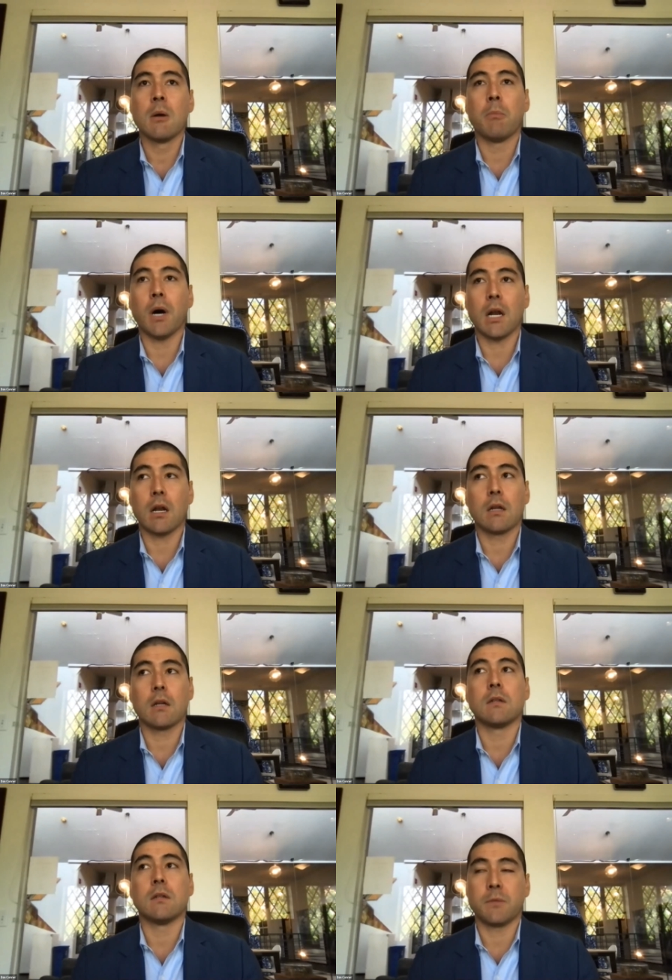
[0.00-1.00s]
but
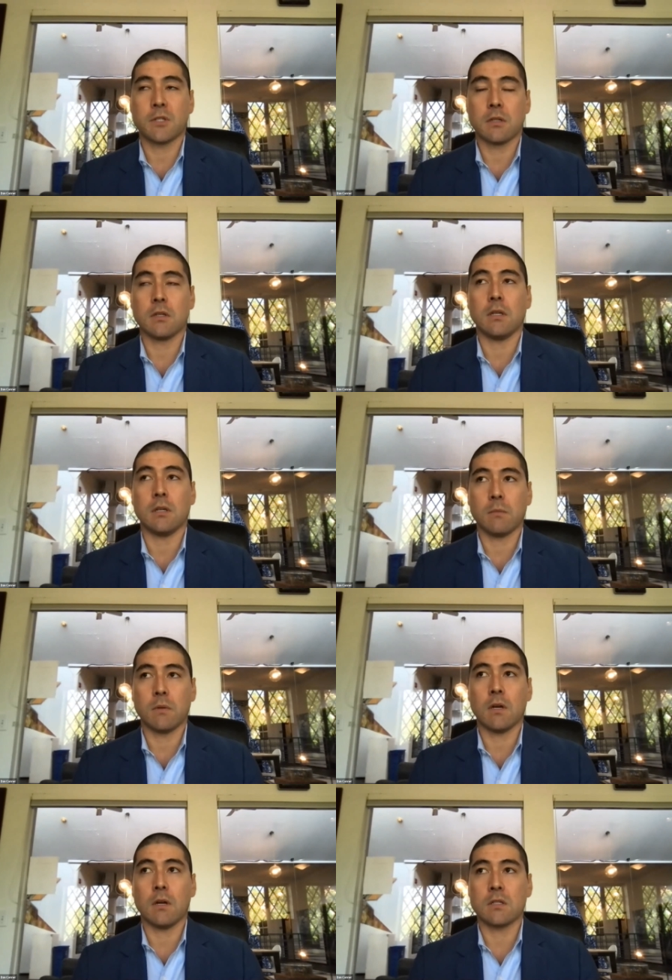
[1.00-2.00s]

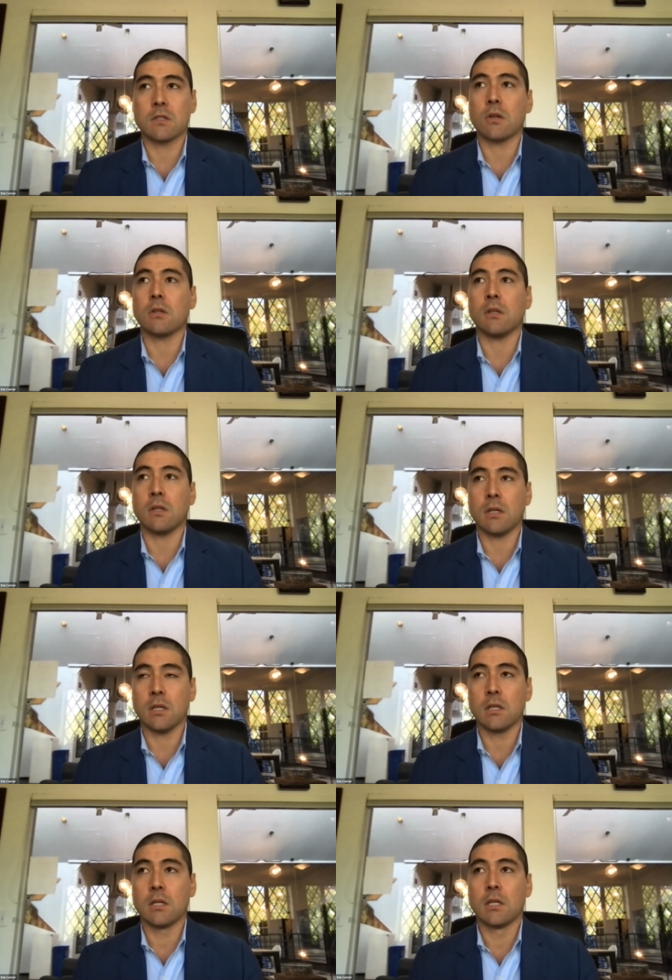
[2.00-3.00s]
there is certainly